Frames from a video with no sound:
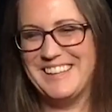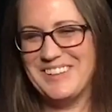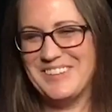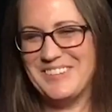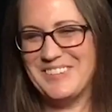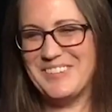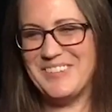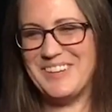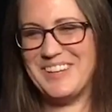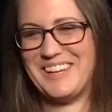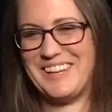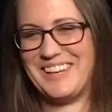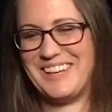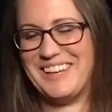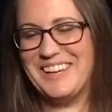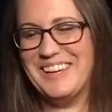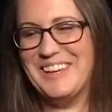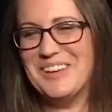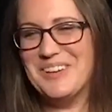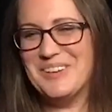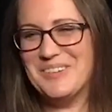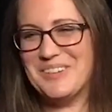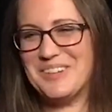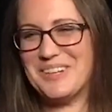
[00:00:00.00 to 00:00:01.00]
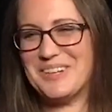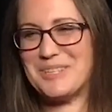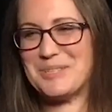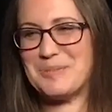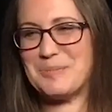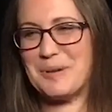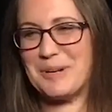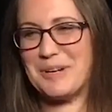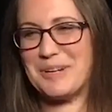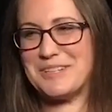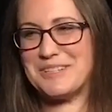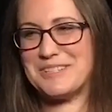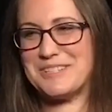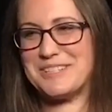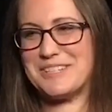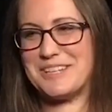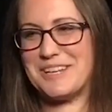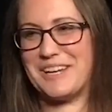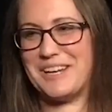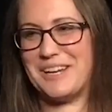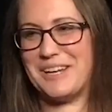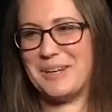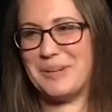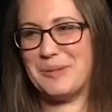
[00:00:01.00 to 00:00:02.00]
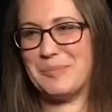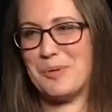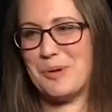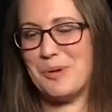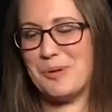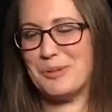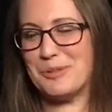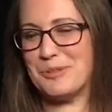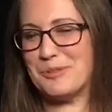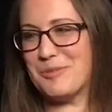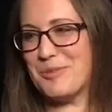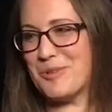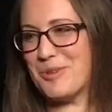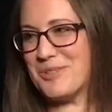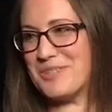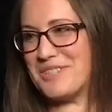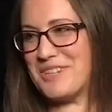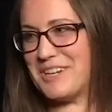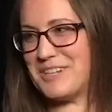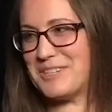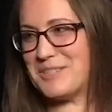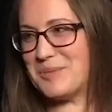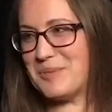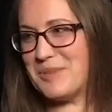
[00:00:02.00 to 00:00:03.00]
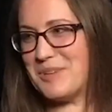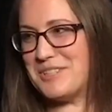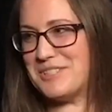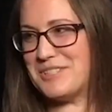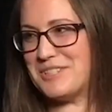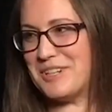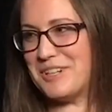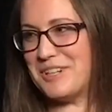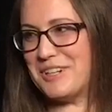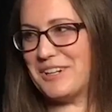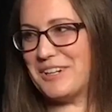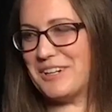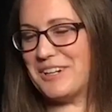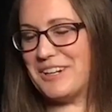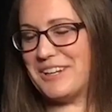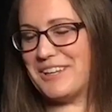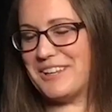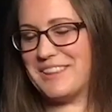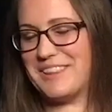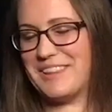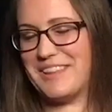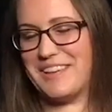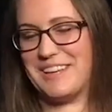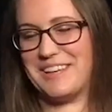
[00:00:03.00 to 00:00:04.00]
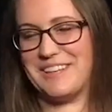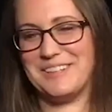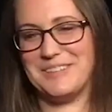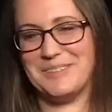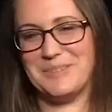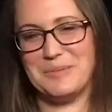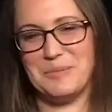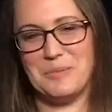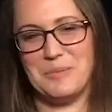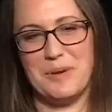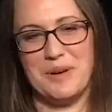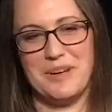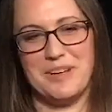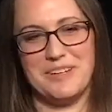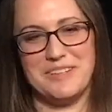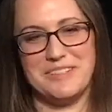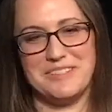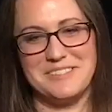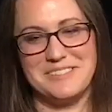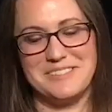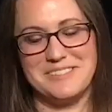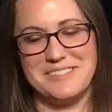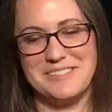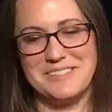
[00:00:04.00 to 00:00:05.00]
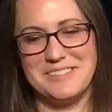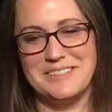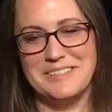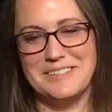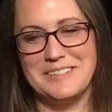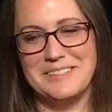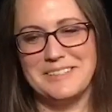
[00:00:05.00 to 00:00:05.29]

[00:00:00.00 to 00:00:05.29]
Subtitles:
We experienced a polar vortex winter that was